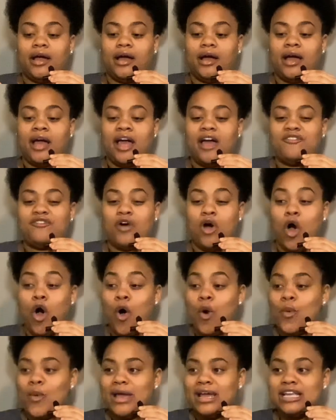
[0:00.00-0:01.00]
have
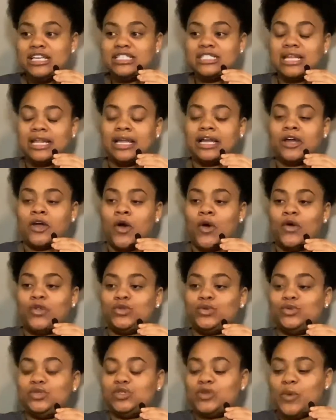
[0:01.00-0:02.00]
always gone
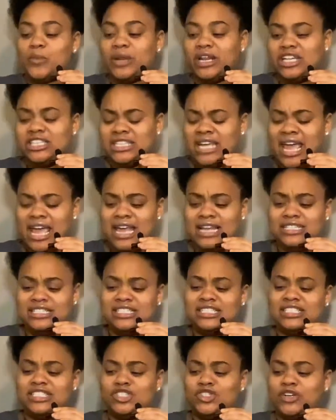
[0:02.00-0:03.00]
through so many
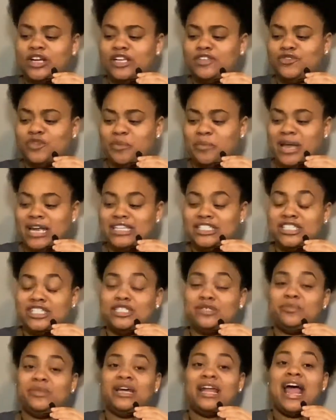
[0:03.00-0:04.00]
changes and
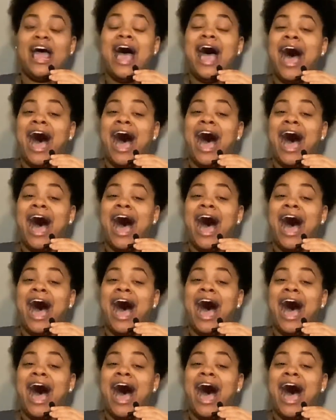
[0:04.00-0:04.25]
transformations, but